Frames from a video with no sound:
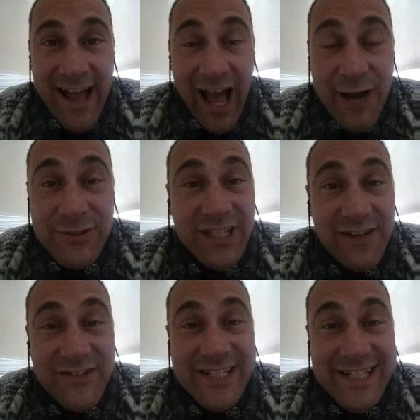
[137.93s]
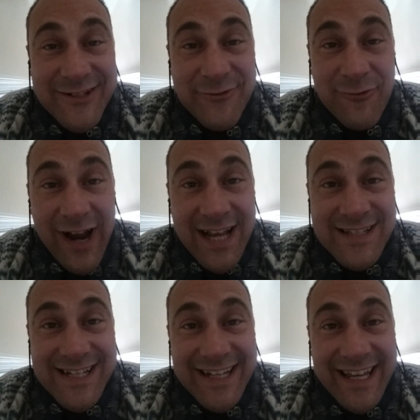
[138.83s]
I would love to see you
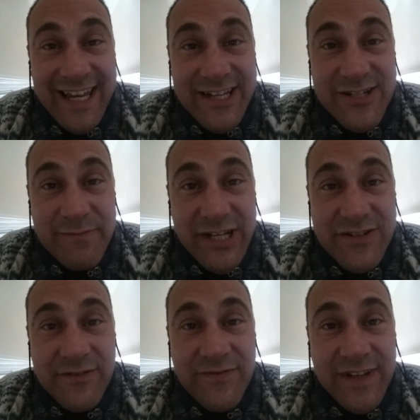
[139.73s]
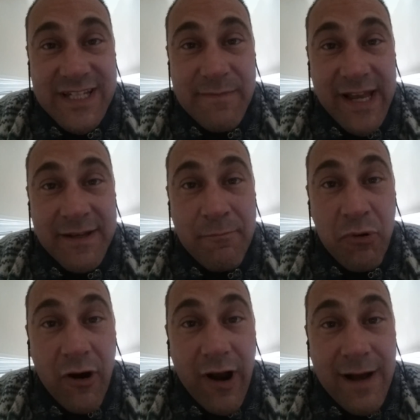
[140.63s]
rise to the occasion because it would fix my
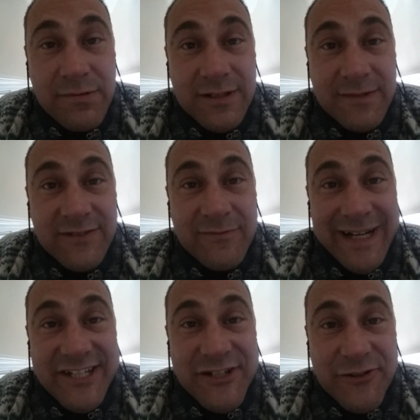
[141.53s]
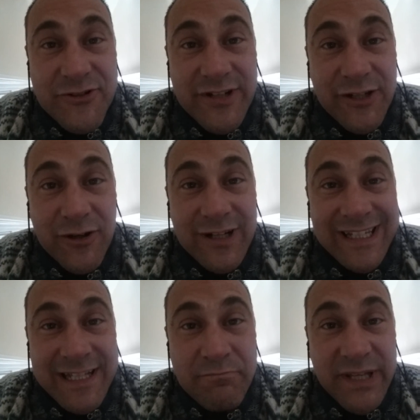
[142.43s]
problem of my children
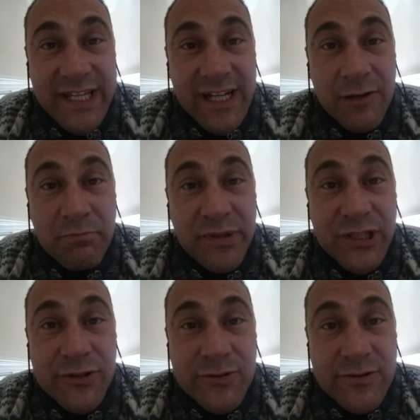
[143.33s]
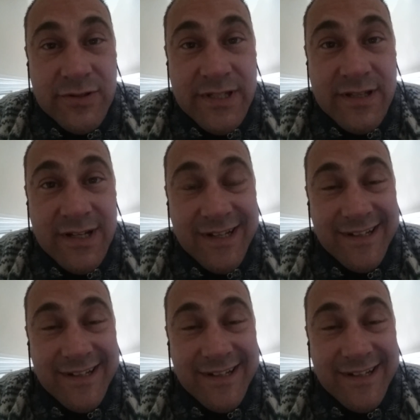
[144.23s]
currently being abused.